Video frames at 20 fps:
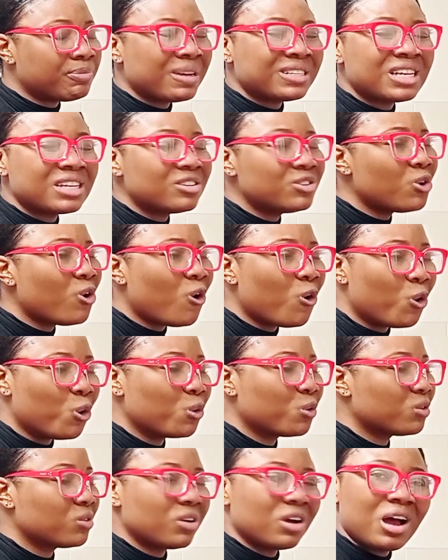But I said,
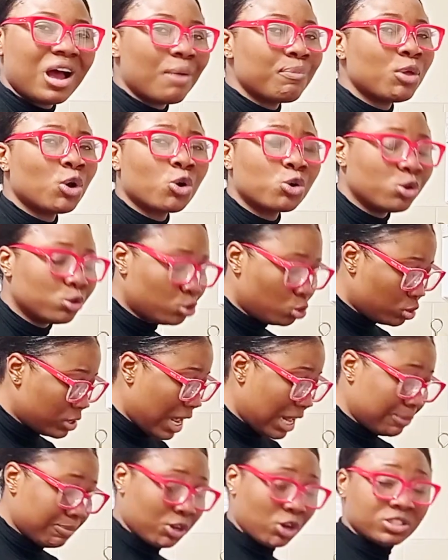no, I'm not going to do
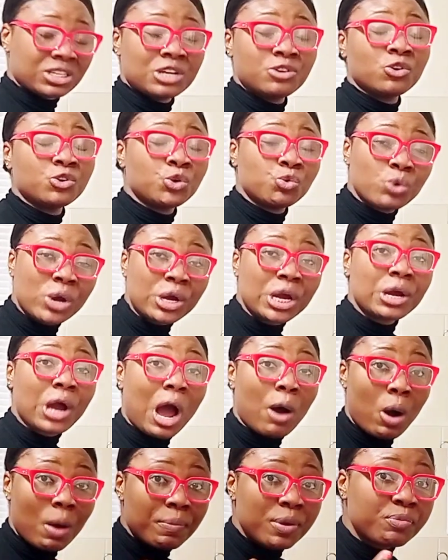that because I know the way
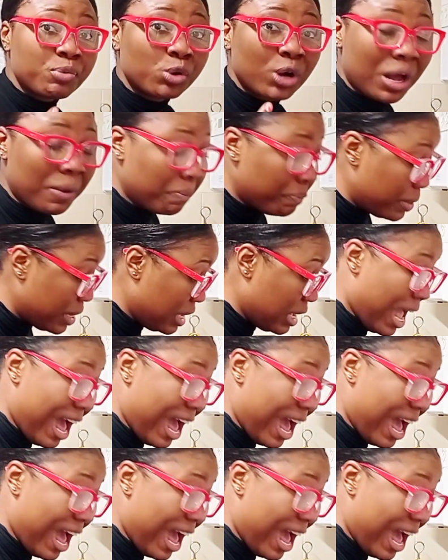our people can be.